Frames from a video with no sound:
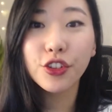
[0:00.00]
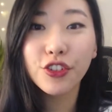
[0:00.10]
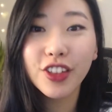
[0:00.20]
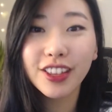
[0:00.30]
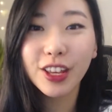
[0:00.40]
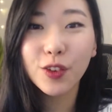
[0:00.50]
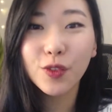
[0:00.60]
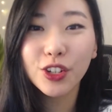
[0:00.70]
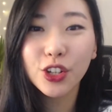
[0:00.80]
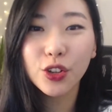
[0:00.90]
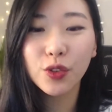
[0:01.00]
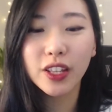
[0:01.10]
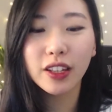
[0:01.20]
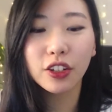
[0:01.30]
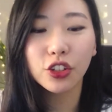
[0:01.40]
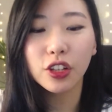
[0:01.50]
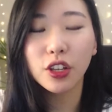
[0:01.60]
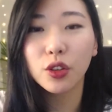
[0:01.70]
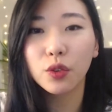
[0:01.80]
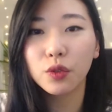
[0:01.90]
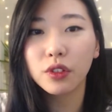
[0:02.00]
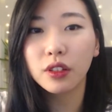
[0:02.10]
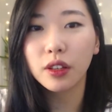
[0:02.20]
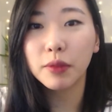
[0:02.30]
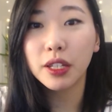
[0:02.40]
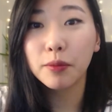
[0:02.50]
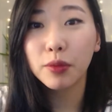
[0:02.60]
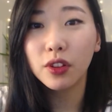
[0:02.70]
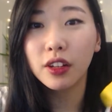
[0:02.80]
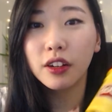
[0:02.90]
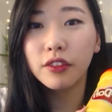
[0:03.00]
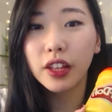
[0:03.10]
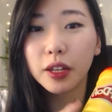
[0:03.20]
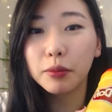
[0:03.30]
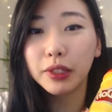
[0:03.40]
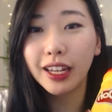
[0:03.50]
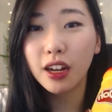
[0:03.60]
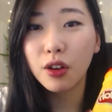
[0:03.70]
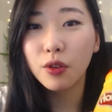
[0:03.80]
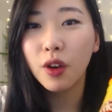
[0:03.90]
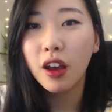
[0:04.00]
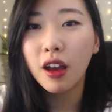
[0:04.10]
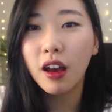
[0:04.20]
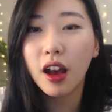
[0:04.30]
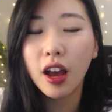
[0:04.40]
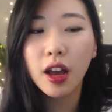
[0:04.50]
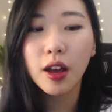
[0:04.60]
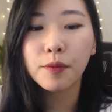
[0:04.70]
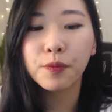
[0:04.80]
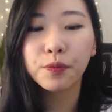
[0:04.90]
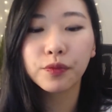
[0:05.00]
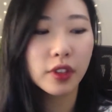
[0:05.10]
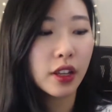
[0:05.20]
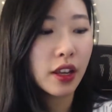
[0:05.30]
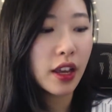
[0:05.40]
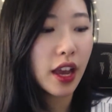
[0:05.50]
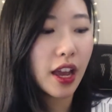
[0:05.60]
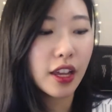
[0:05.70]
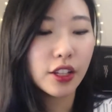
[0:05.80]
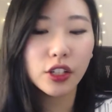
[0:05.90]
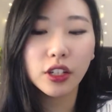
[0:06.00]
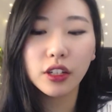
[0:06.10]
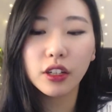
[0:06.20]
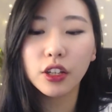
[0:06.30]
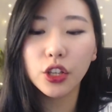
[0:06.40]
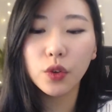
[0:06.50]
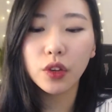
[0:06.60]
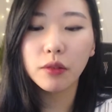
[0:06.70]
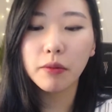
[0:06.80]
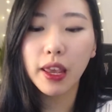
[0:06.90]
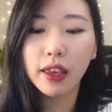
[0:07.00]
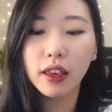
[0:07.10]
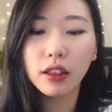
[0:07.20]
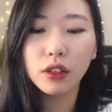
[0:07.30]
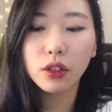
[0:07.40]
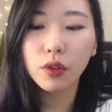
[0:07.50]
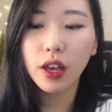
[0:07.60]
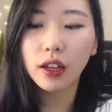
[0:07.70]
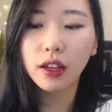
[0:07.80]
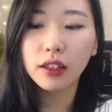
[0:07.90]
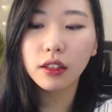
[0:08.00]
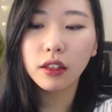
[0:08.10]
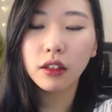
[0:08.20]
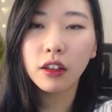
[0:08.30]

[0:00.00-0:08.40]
thing that you can do is actually use a manipulative like a Play-Doh, and you can make it so that it's a